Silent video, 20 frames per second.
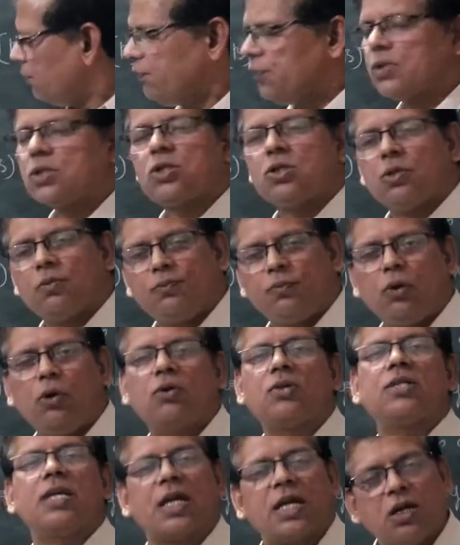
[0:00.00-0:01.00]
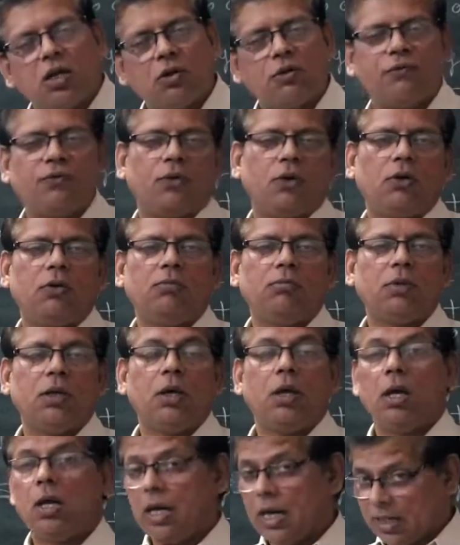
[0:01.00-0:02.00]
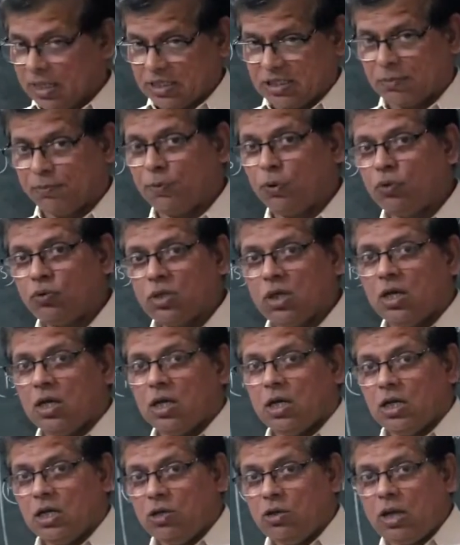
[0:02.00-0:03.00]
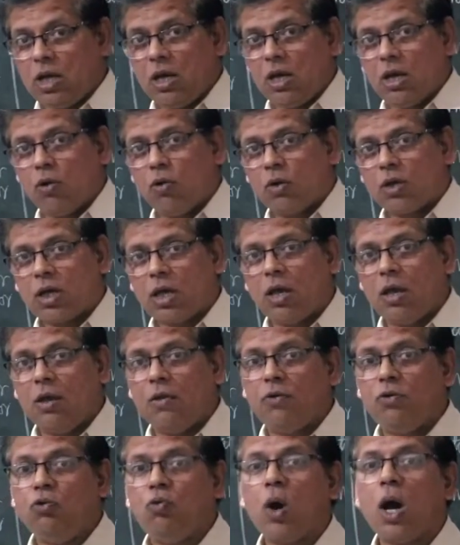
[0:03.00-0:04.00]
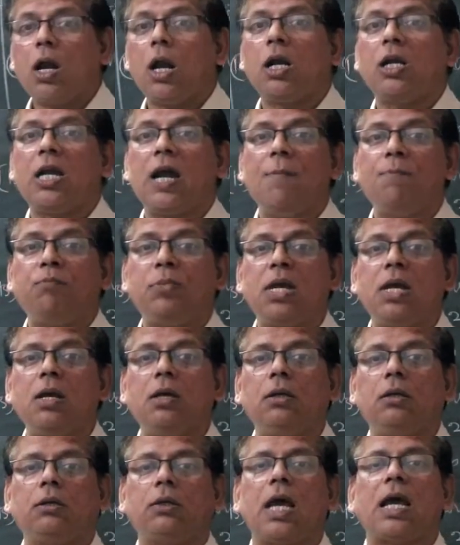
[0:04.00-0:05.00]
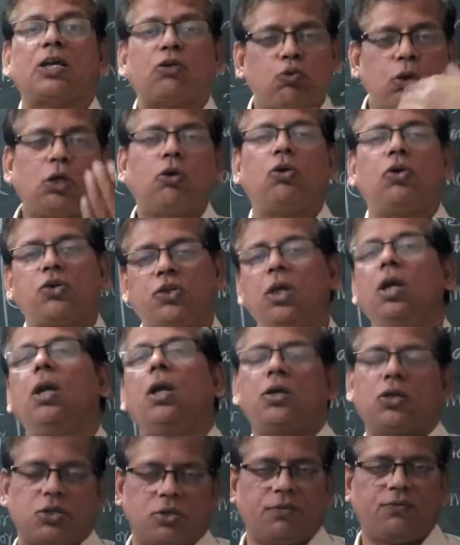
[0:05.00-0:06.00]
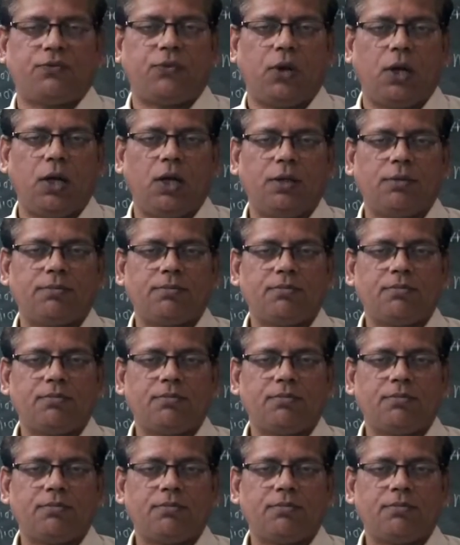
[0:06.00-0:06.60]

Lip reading: first of all or second of all. Let us suppose you are attempting textual question last of all.